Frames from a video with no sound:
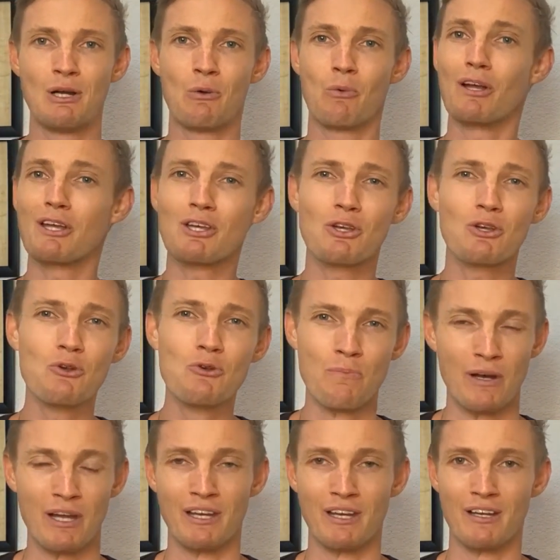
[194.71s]
We're
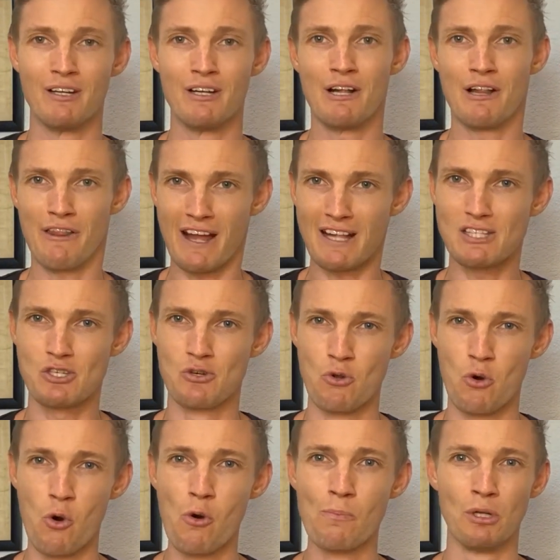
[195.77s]
human. That's
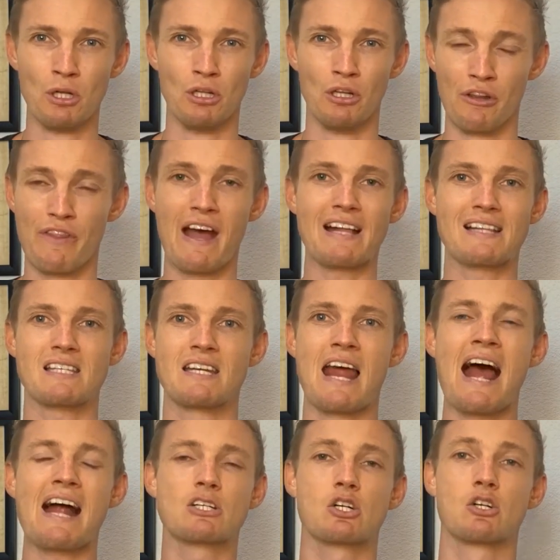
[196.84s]
normal. That's
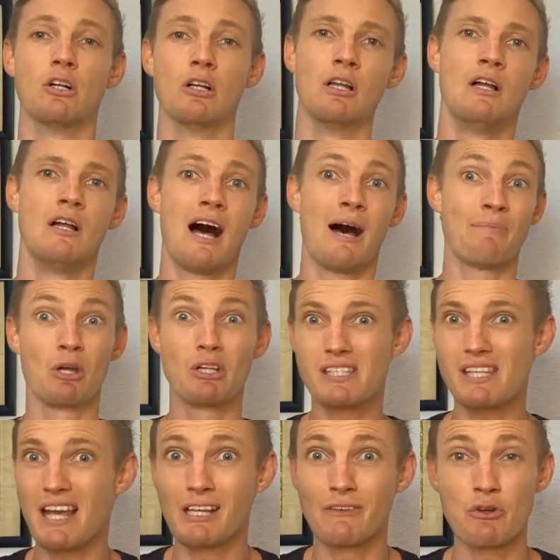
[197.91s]
natural. I'm not
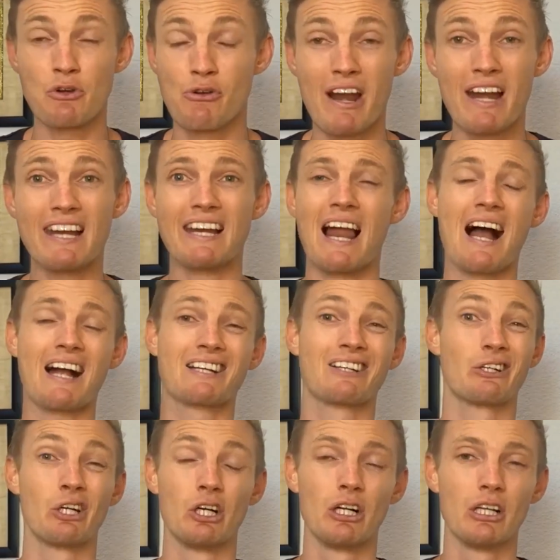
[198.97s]
saying if you really like a
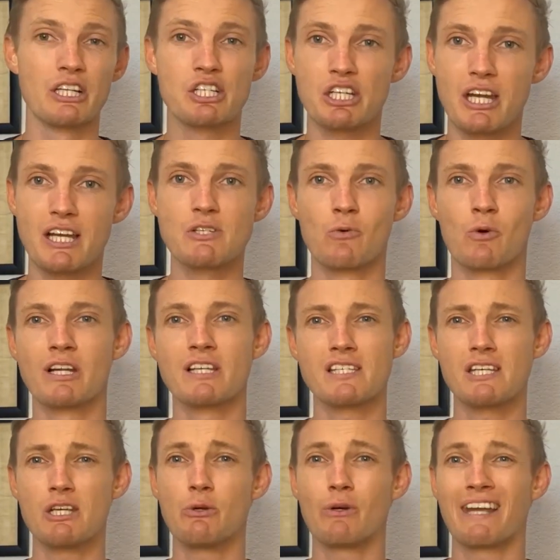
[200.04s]
girl and she doesn't want to
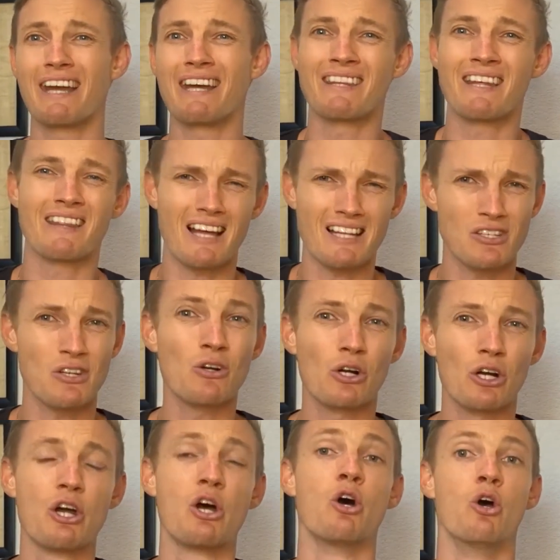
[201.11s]
see you again, that that's not
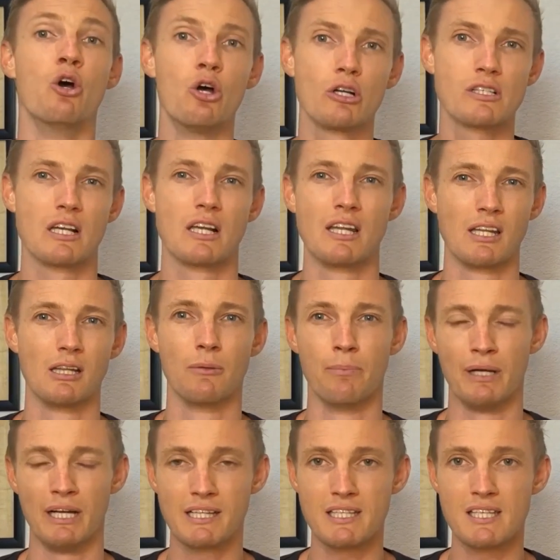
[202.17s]
going to hurt a little
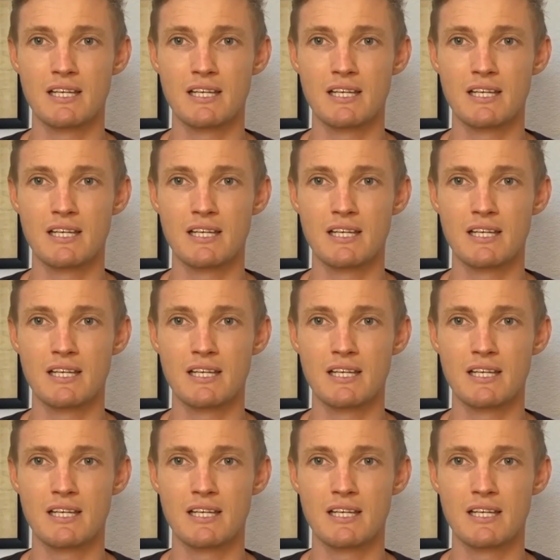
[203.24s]
bit.